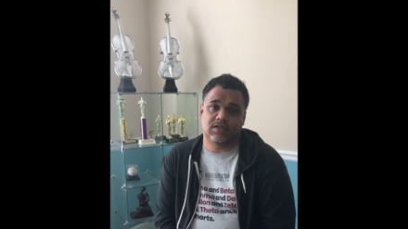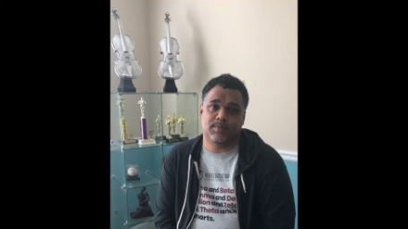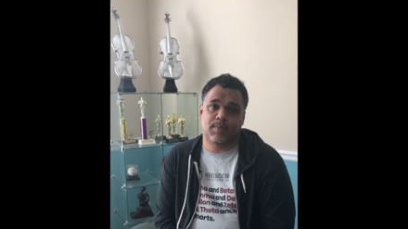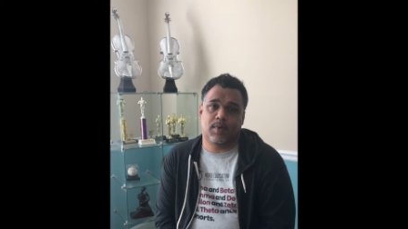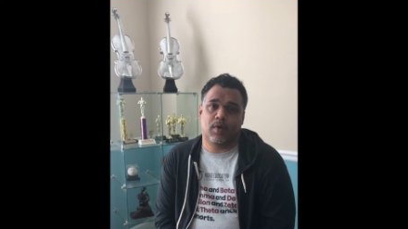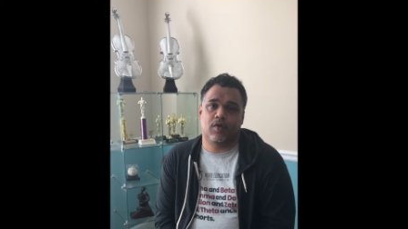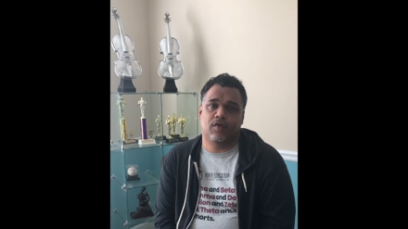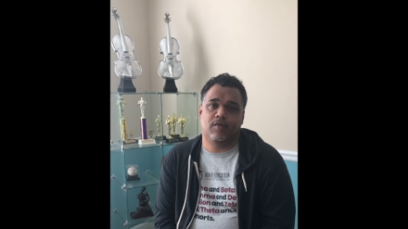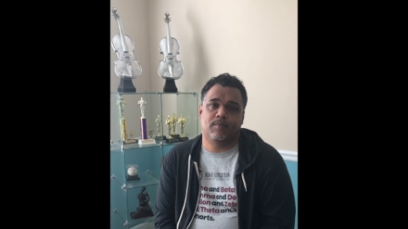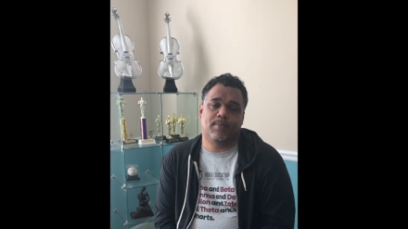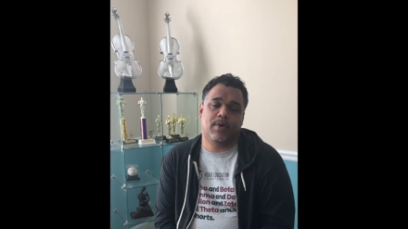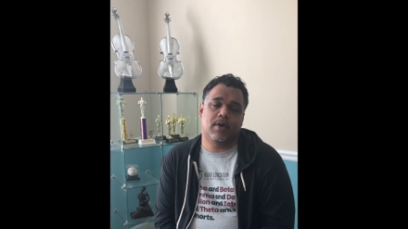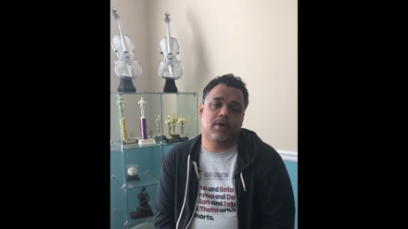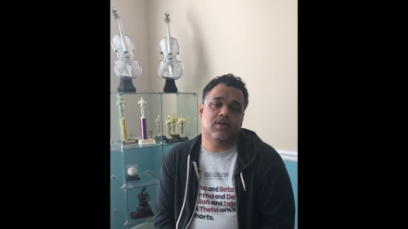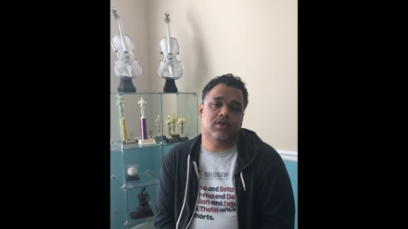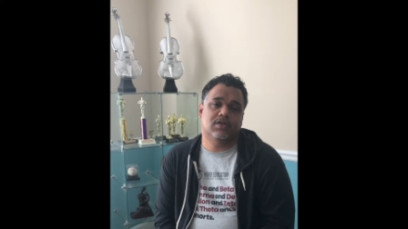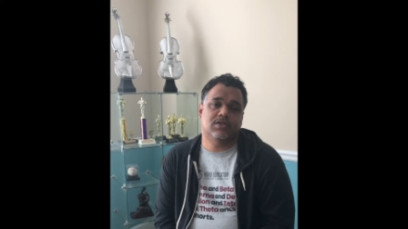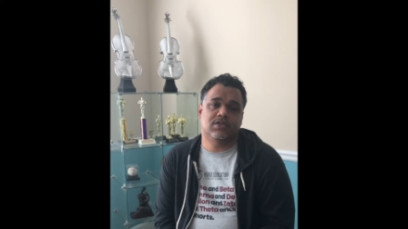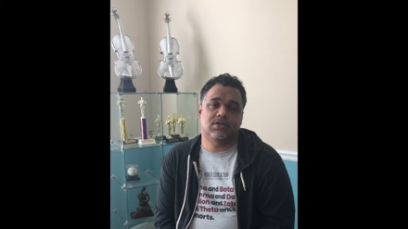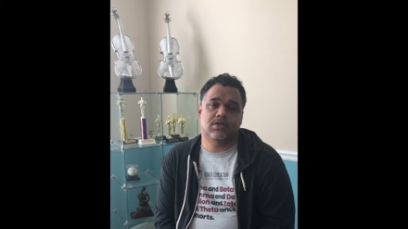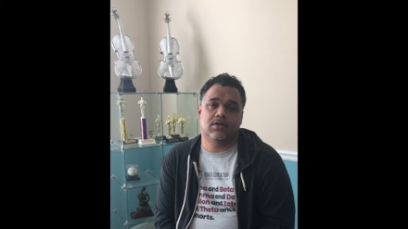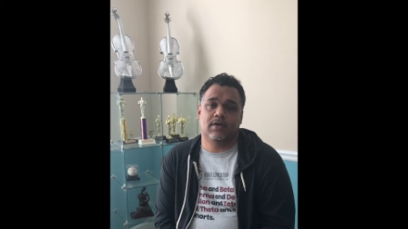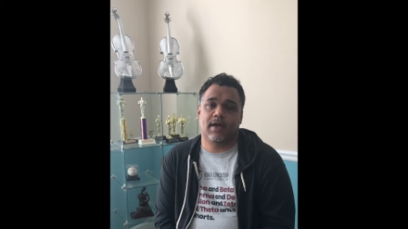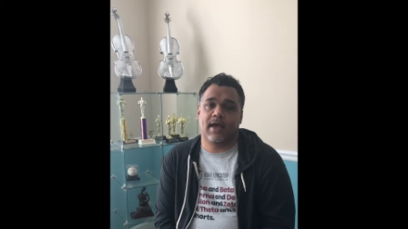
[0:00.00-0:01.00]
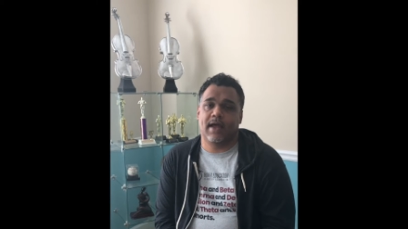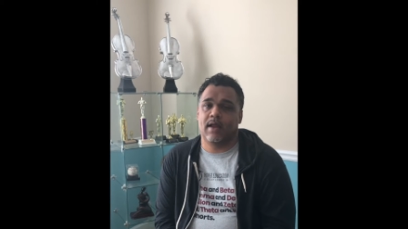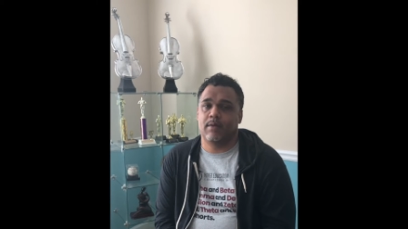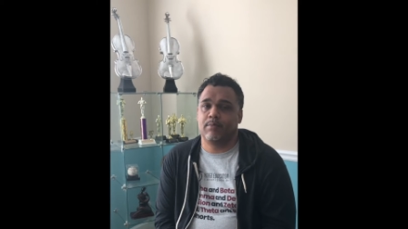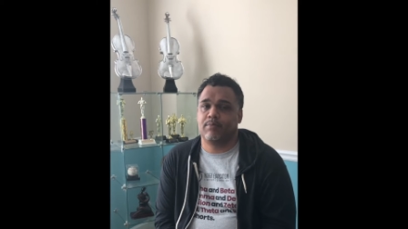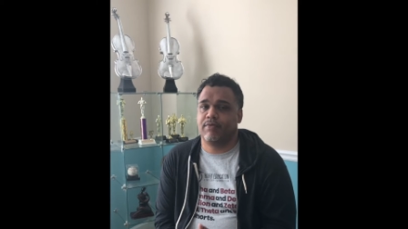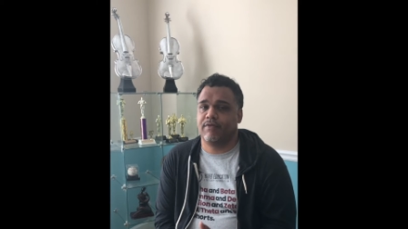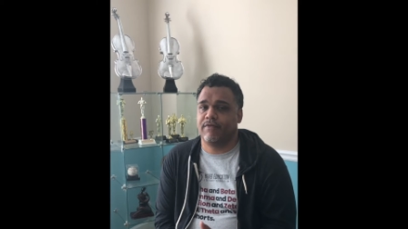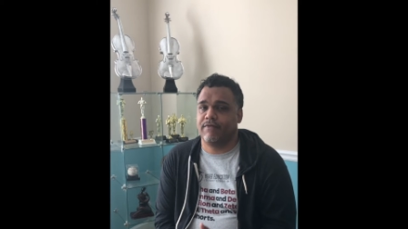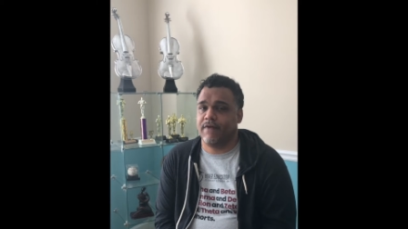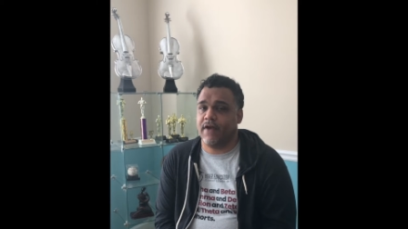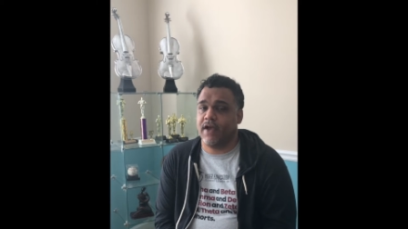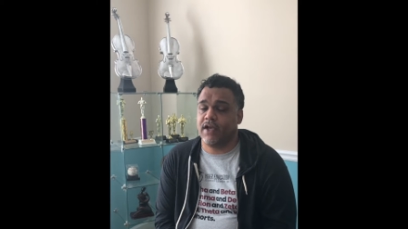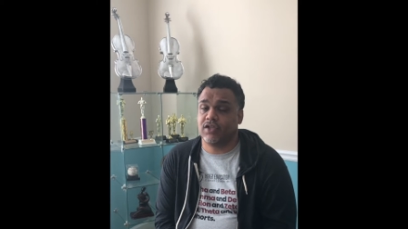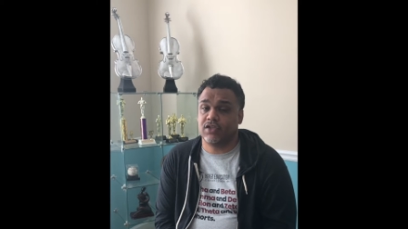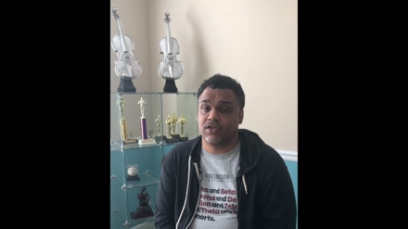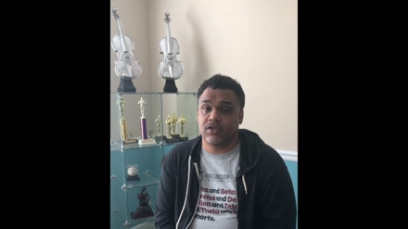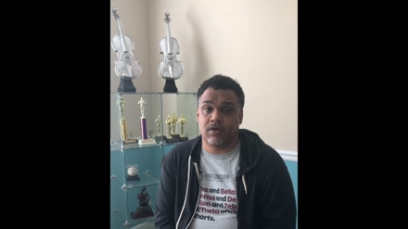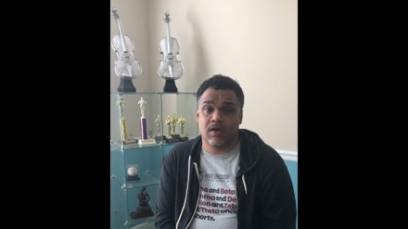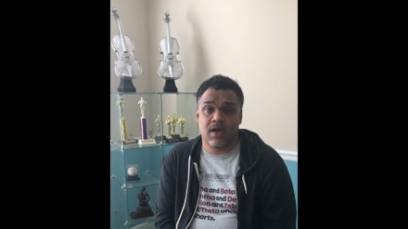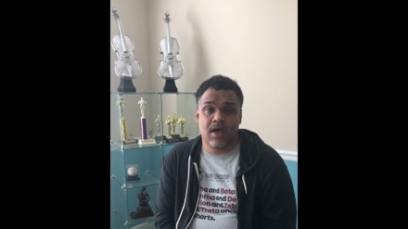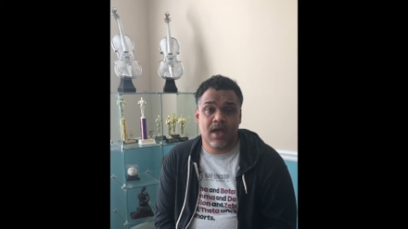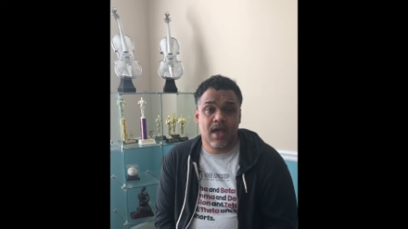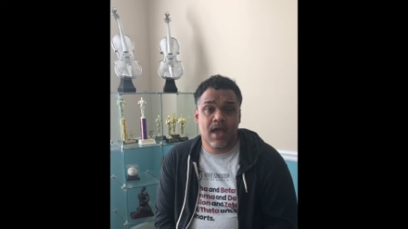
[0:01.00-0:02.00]
both personal and
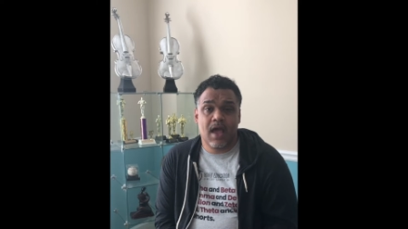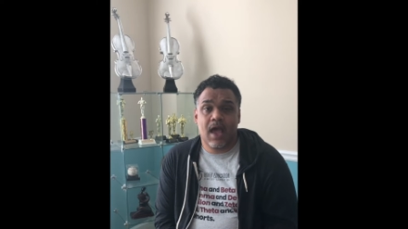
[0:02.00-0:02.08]
professional.